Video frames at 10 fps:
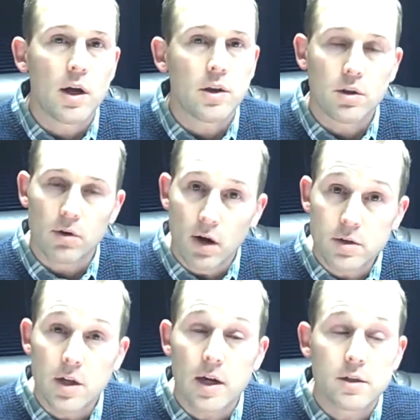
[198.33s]
I think there are
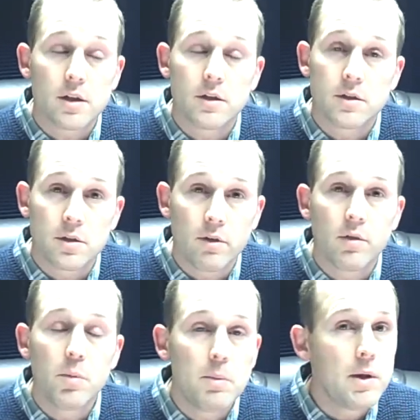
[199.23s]
stocks that deserve
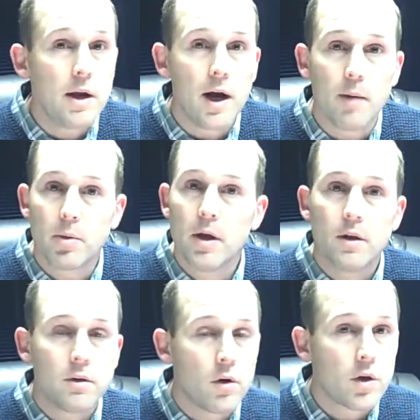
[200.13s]
to be beat up.
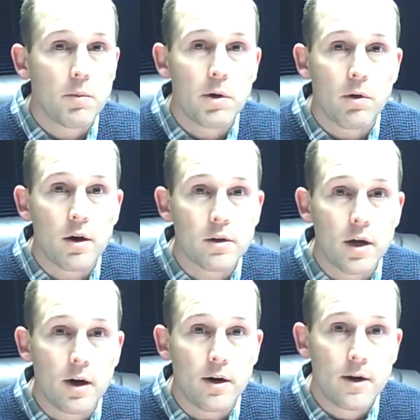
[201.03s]
Don't get me wrong
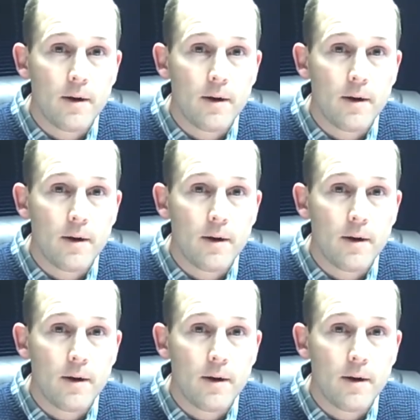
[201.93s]
there.